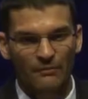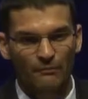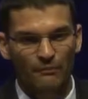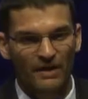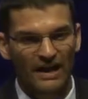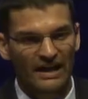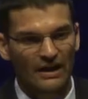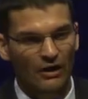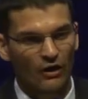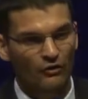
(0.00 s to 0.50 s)

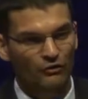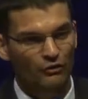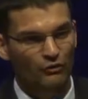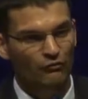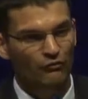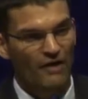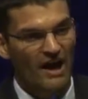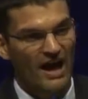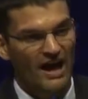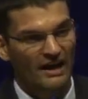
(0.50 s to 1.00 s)
but I'd also,
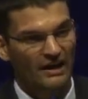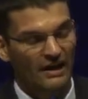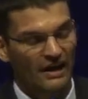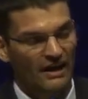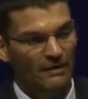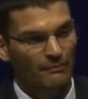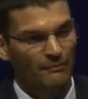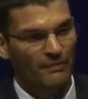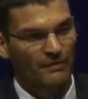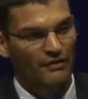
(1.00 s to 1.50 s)
ra- I'd,
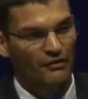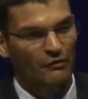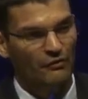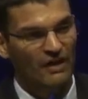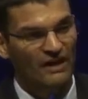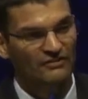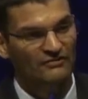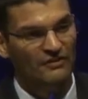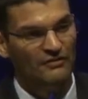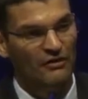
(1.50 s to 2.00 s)
I, but there are
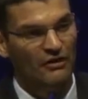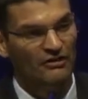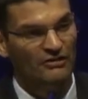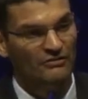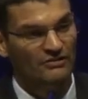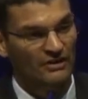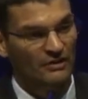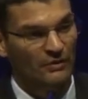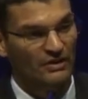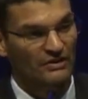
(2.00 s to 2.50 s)
lots of other
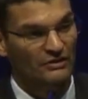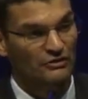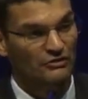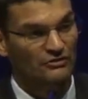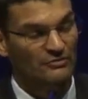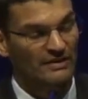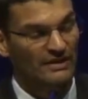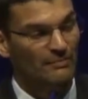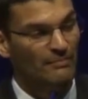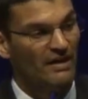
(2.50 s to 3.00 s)
arguments I want to use
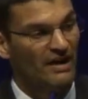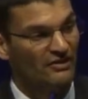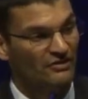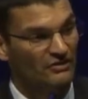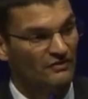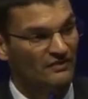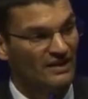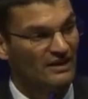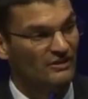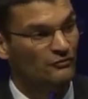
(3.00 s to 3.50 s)
to make a
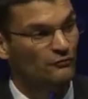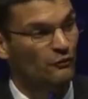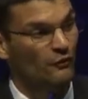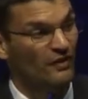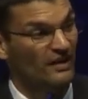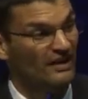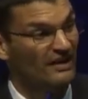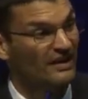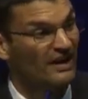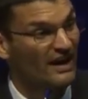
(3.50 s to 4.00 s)
positive case for
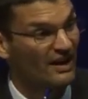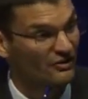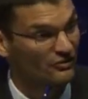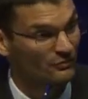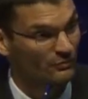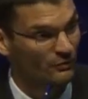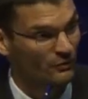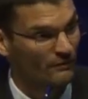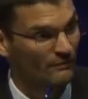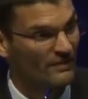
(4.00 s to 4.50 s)
the
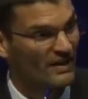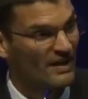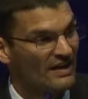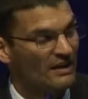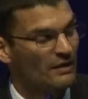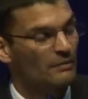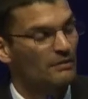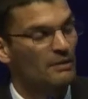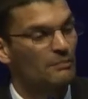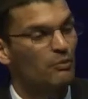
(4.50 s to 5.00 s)
gospel.
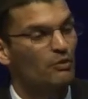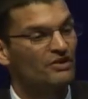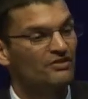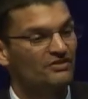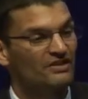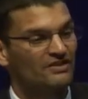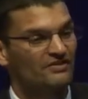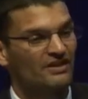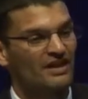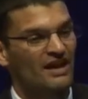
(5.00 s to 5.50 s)
Uh, my point is
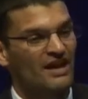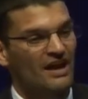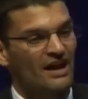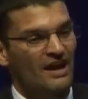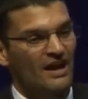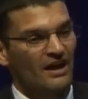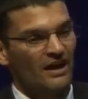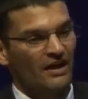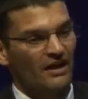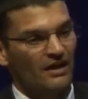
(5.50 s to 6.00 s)
this:
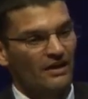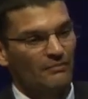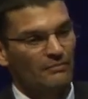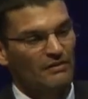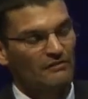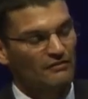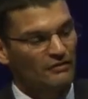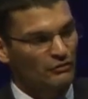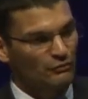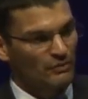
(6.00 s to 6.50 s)

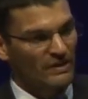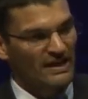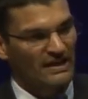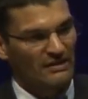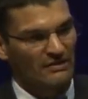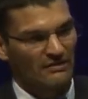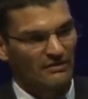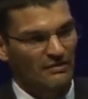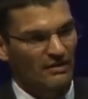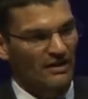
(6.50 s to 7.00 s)
privileged
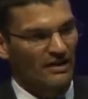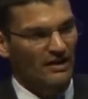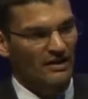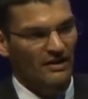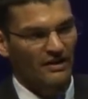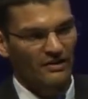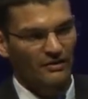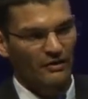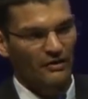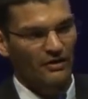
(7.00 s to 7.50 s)
planet
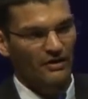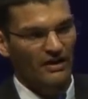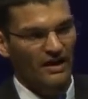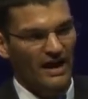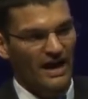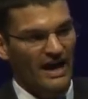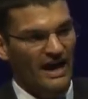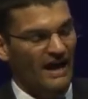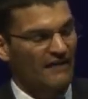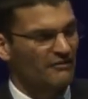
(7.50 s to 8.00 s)
uh,
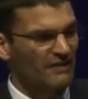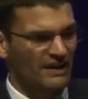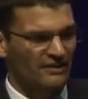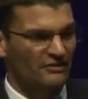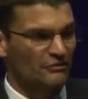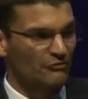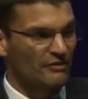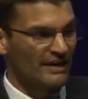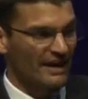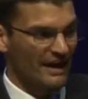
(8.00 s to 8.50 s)
I haven't
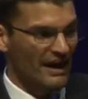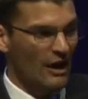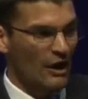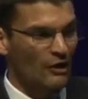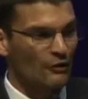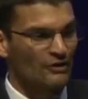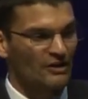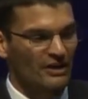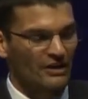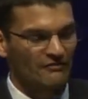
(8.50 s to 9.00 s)
actually read it. I
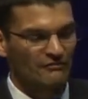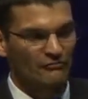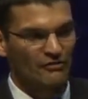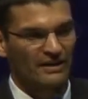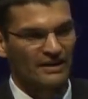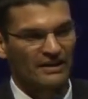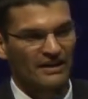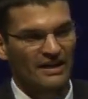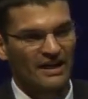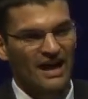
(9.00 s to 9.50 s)
own it. I haven't
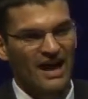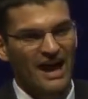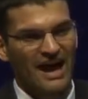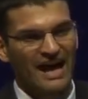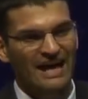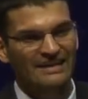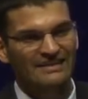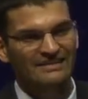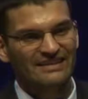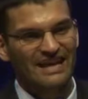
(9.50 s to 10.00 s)
read it.
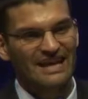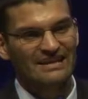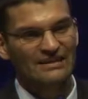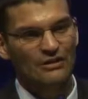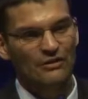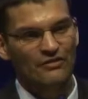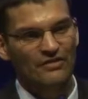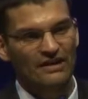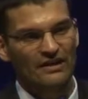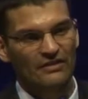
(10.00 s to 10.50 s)
I tend
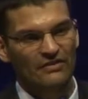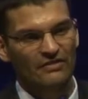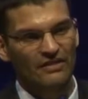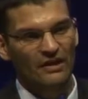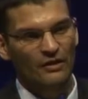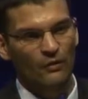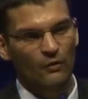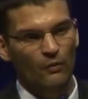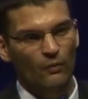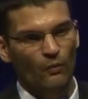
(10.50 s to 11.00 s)
to think
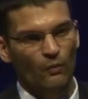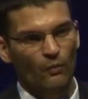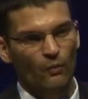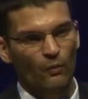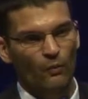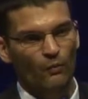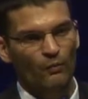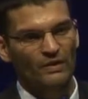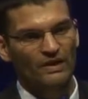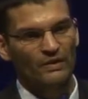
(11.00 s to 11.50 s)
that
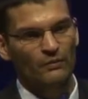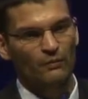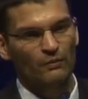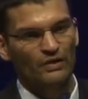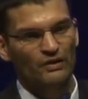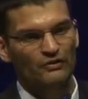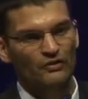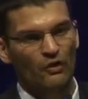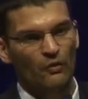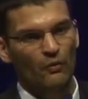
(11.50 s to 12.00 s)
we,
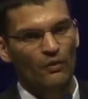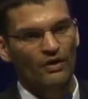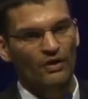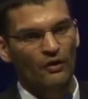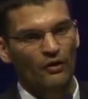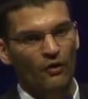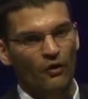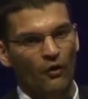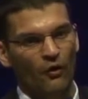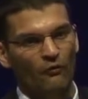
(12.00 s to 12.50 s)
we don't want
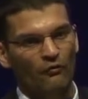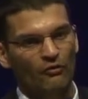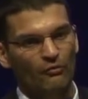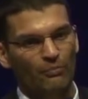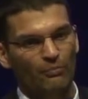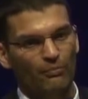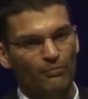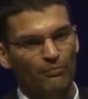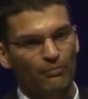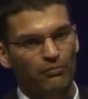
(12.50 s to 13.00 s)
to
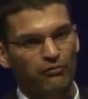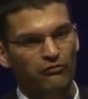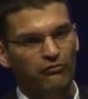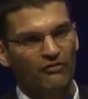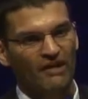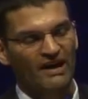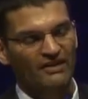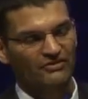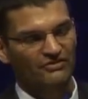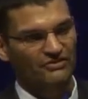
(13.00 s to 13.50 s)

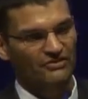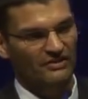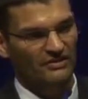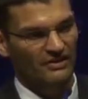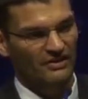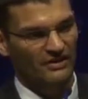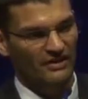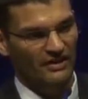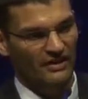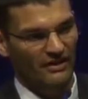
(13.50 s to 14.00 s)

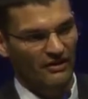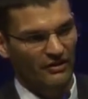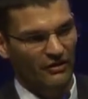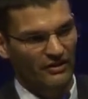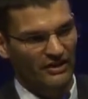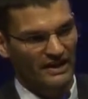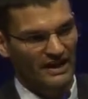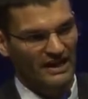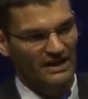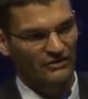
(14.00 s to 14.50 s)
overpress our
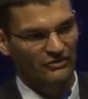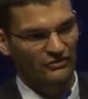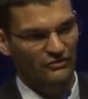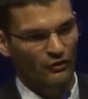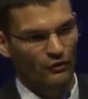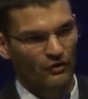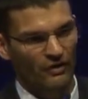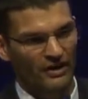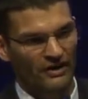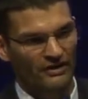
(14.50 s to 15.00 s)
case.
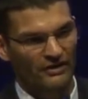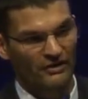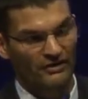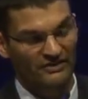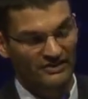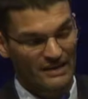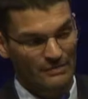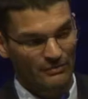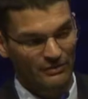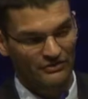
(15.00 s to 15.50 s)
So a good
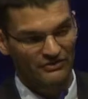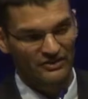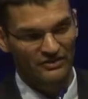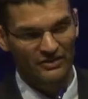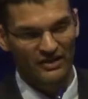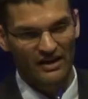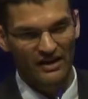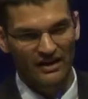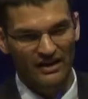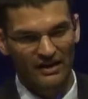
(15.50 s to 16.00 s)
example is this
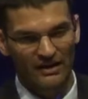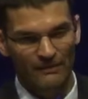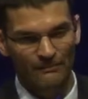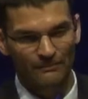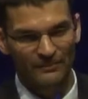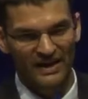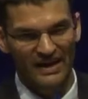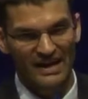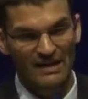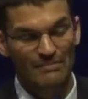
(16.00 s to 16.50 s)
um,
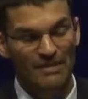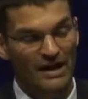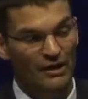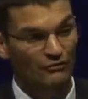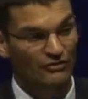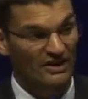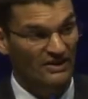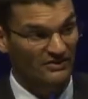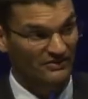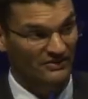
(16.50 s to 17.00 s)

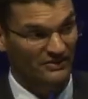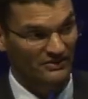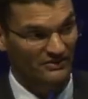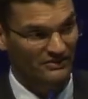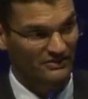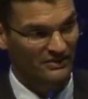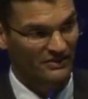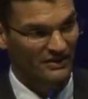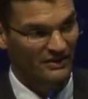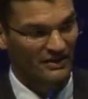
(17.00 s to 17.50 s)

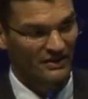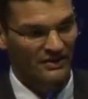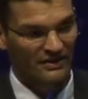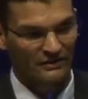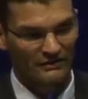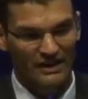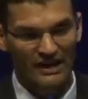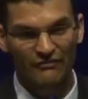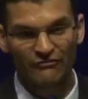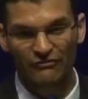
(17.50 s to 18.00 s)
abiogenesis,
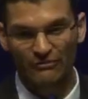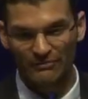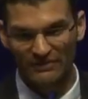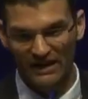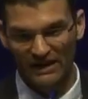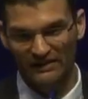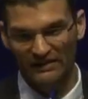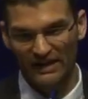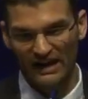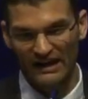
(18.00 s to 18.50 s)
life from
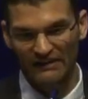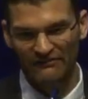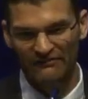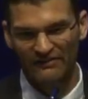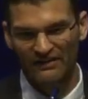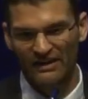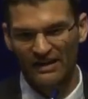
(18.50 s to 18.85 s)
non-life.